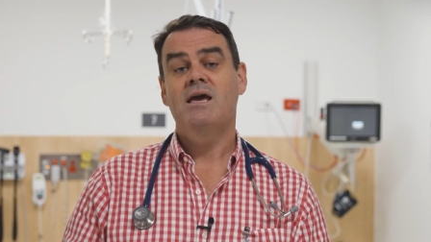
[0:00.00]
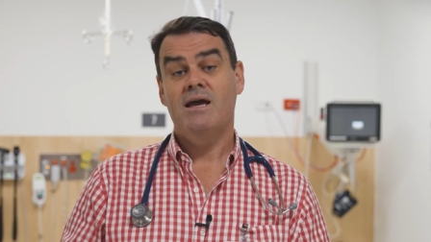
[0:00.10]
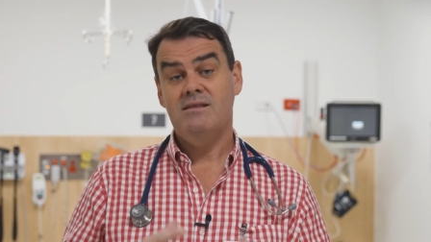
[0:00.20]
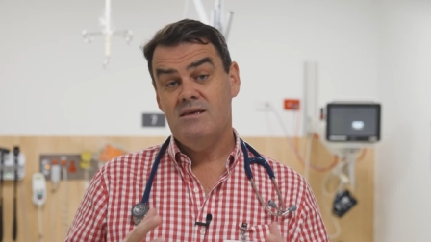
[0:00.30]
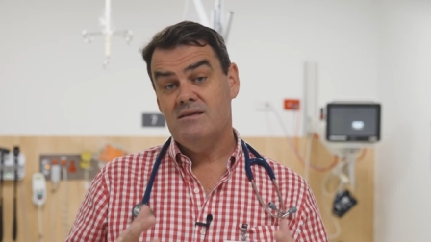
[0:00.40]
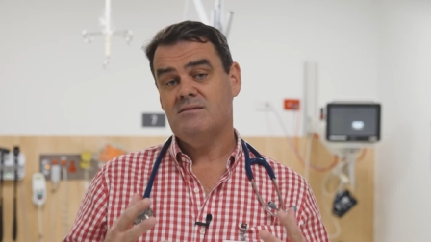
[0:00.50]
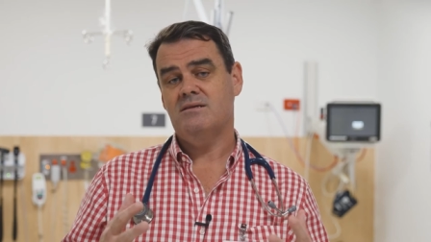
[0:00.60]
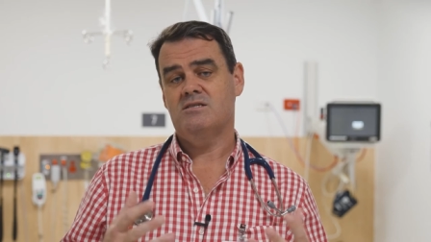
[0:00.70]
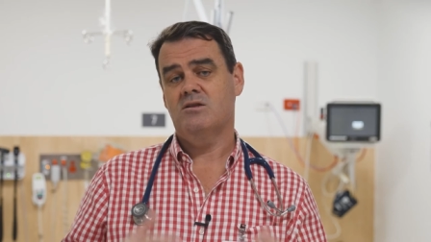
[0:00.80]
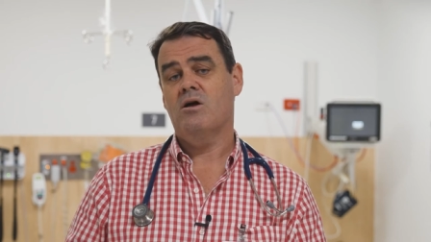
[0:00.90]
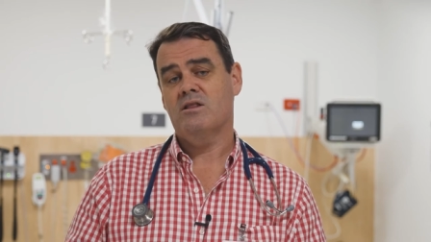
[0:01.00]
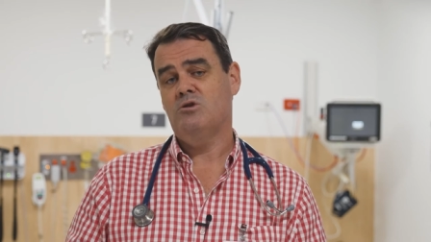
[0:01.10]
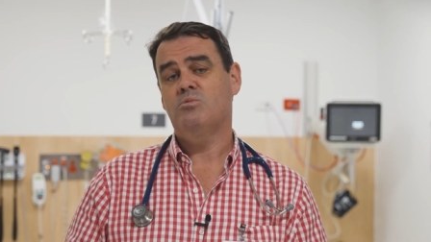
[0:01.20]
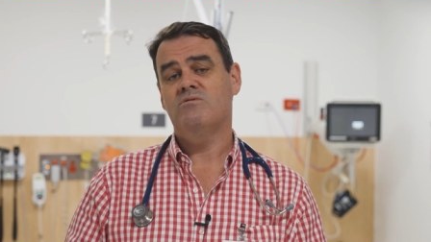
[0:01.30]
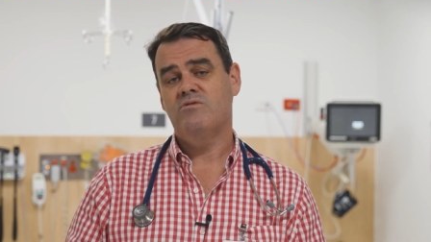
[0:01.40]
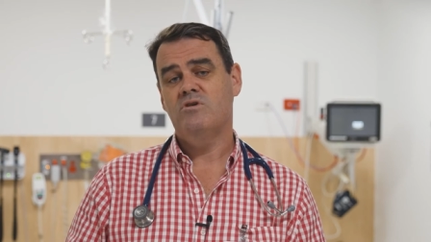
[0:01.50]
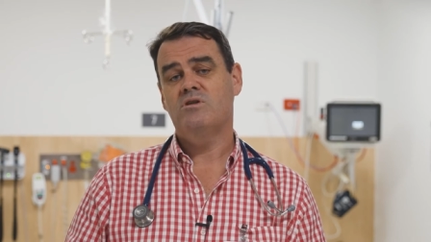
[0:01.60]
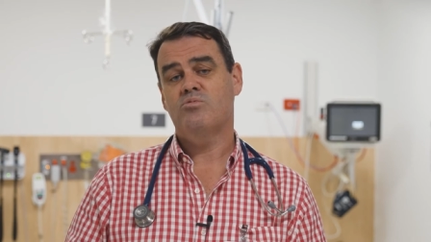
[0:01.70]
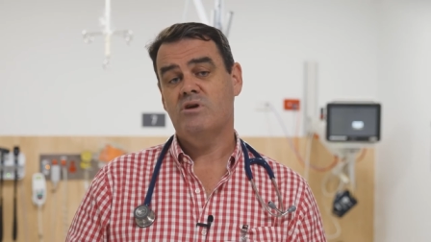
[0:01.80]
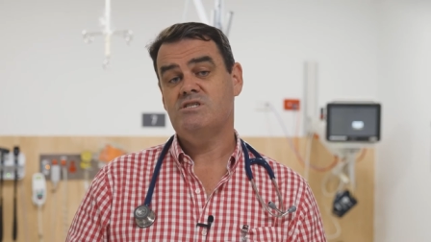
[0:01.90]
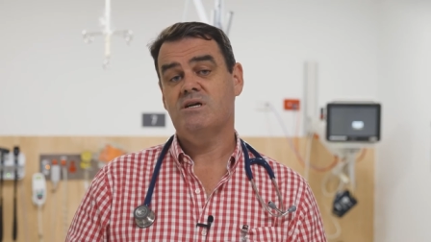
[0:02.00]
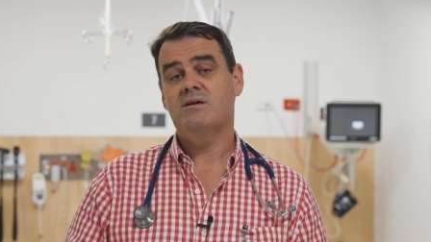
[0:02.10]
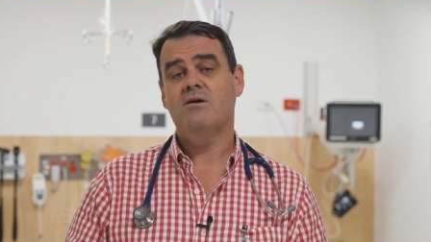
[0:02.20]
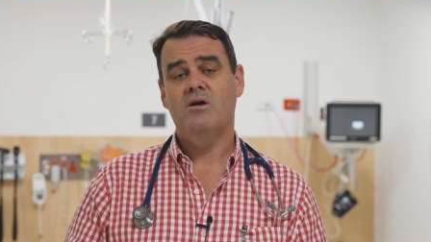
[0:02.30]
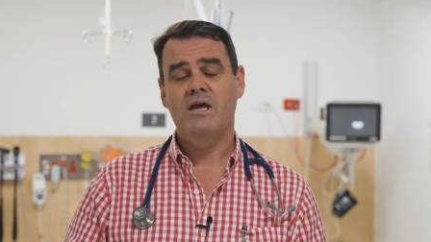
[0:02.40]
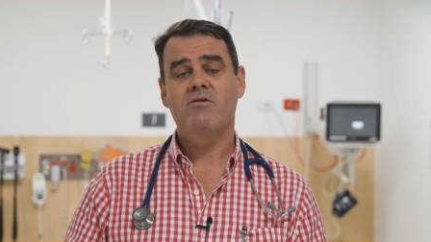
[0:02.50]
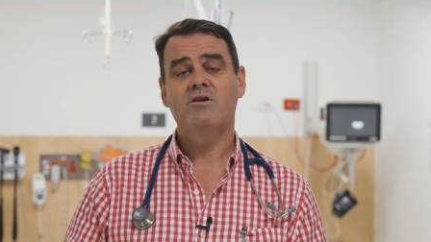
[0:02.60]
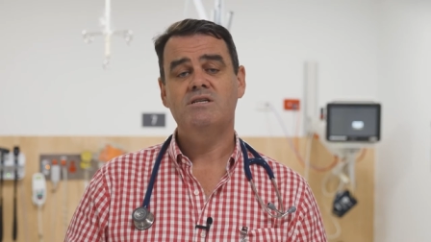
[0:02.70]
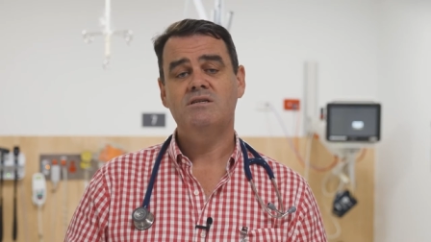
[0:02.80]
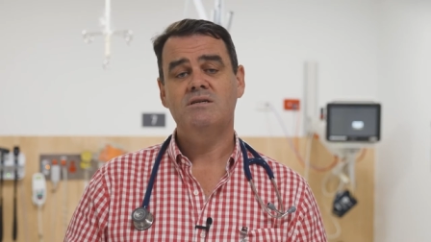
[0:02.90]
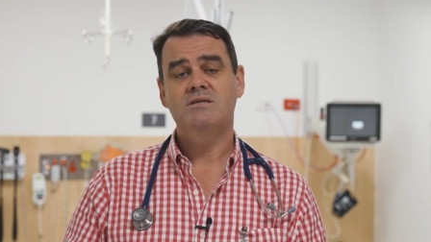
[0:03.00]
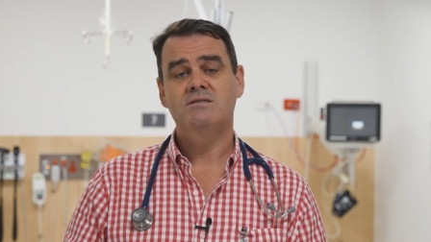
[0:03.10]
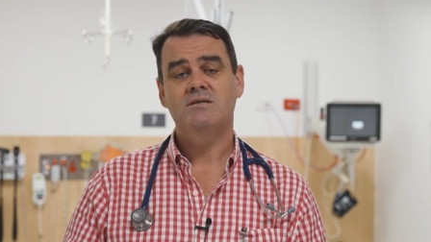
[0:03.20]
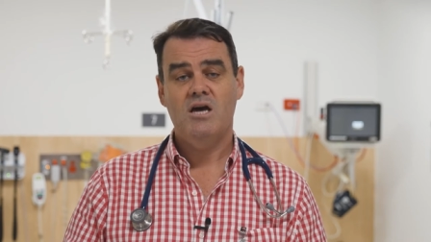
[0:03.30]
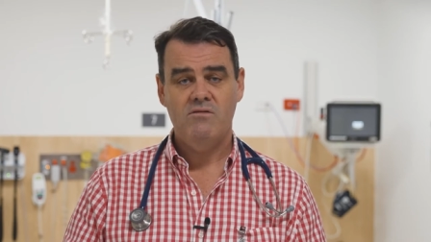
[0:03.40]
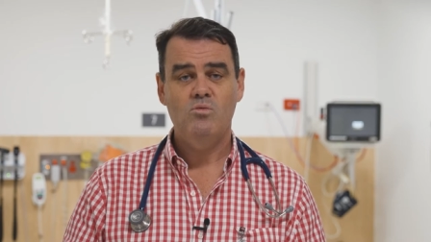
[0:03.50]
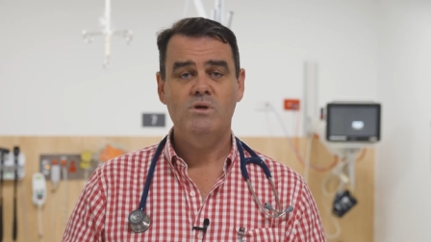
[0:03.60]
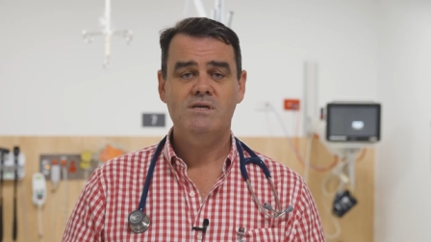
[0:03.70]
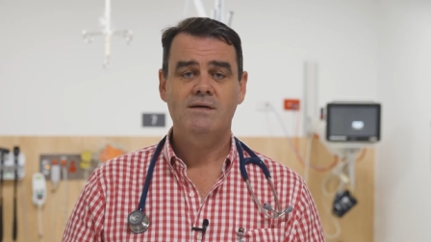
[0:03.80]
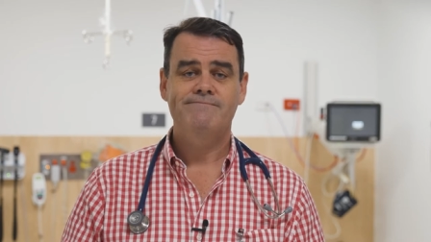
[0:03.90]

and this is likely to put further pressure on our EDs over winter.